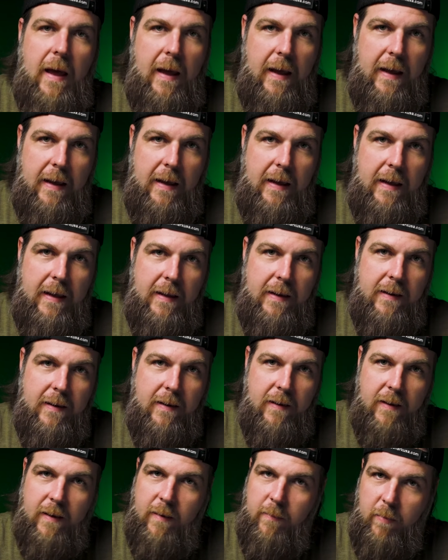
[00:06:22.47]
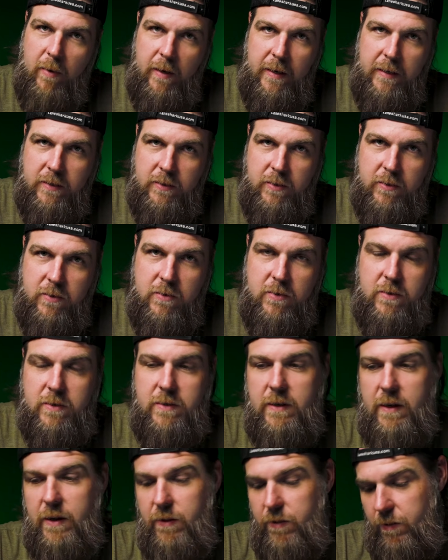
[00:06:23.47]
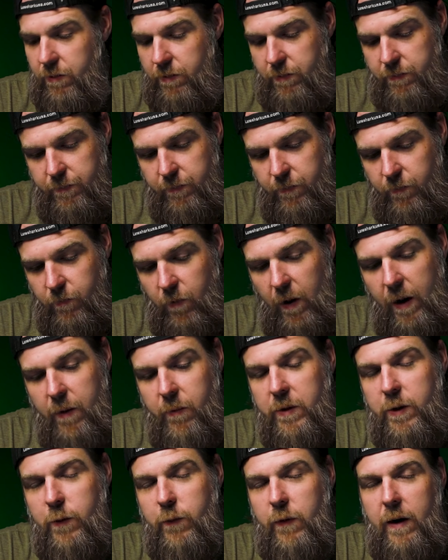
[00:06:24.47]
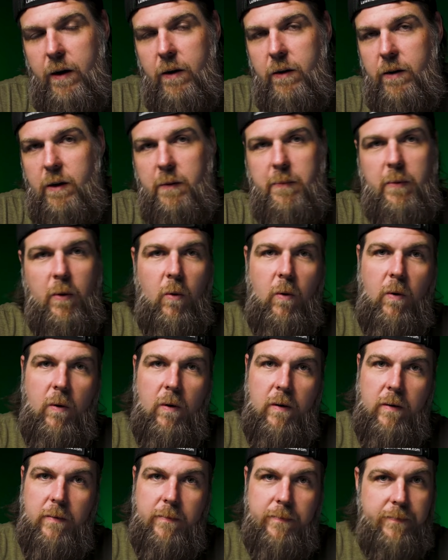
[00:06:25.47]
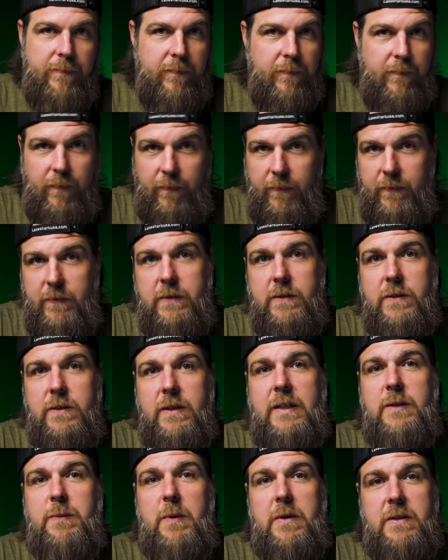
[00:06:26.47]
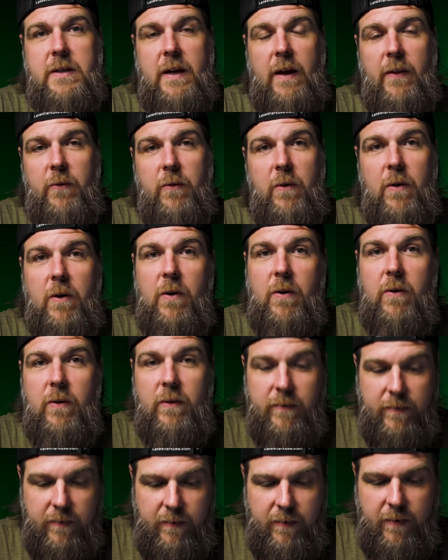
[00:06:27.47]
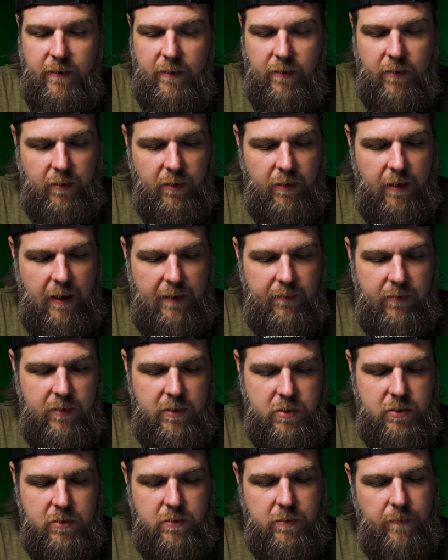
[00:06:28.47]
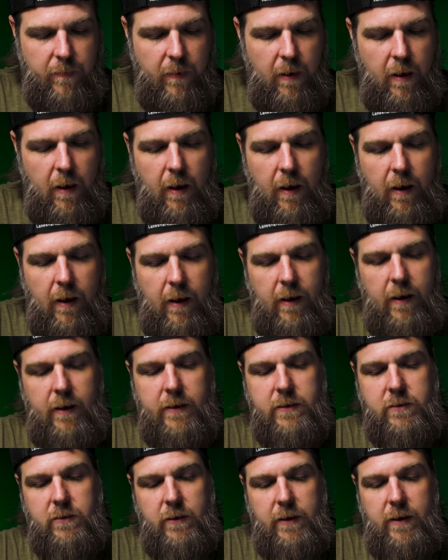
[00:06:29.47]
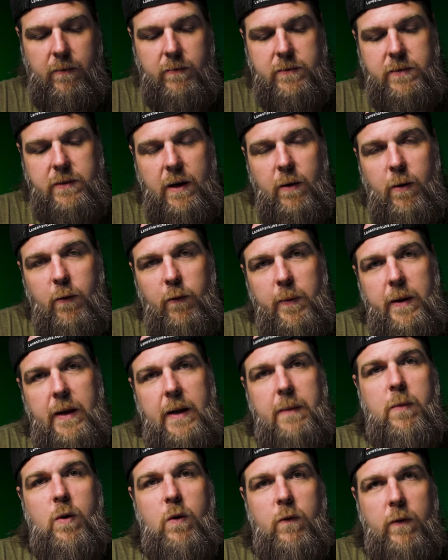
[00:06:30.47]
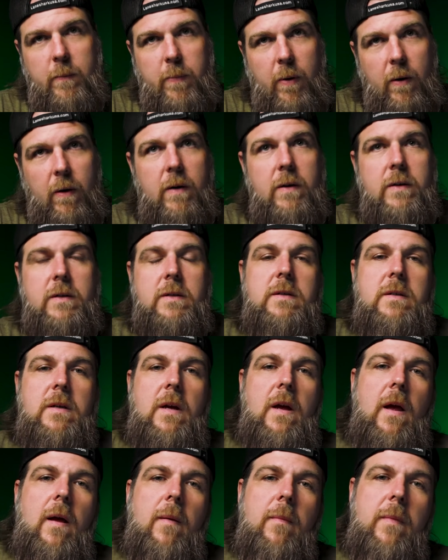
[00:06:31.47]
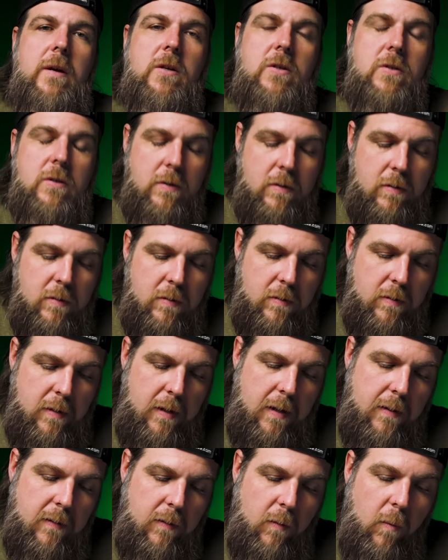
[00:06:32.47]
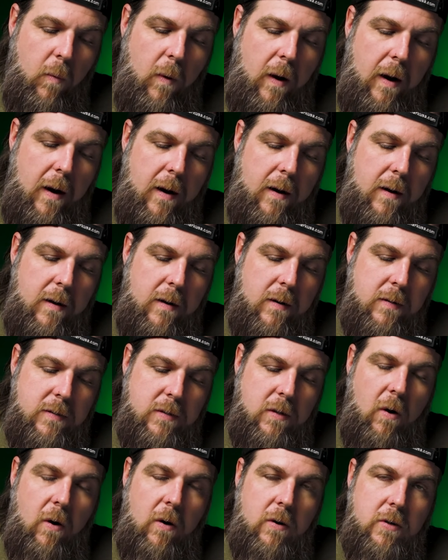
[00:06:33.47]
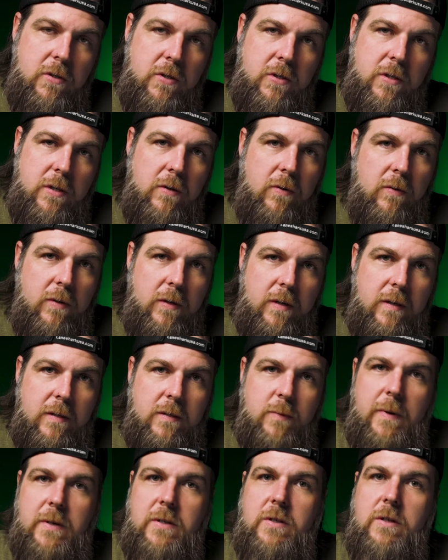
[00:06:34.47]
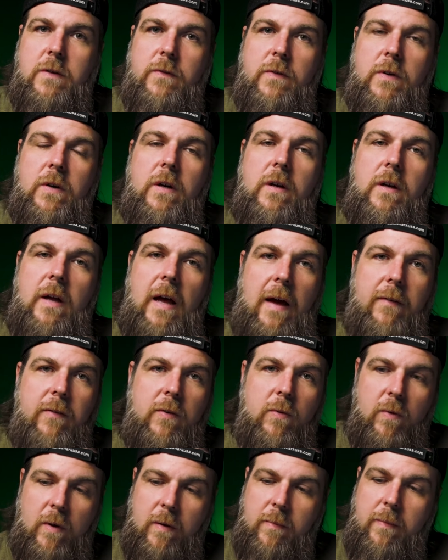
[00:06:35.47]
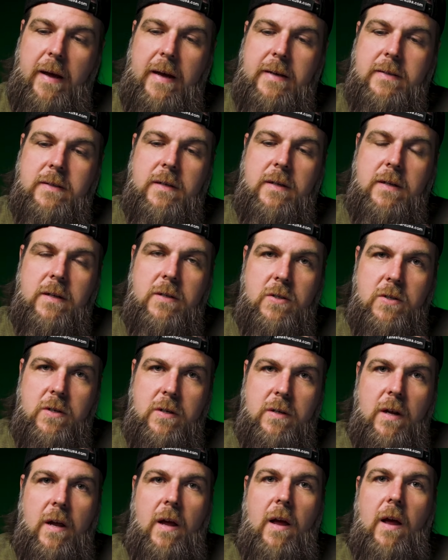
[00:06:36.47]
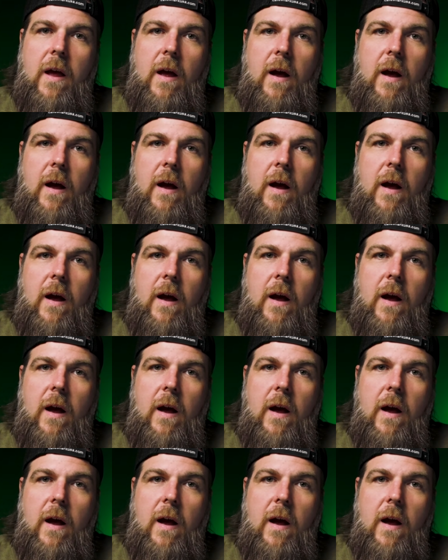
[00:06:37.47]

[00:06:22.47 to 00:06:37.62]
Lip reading: and it breaks loose either right when you fire it up or 6 months down the road, you're going to have an issue. So again, stay away from any moving parts. Make sure that the wires are shielded, especially if you're going to have to run past the engine.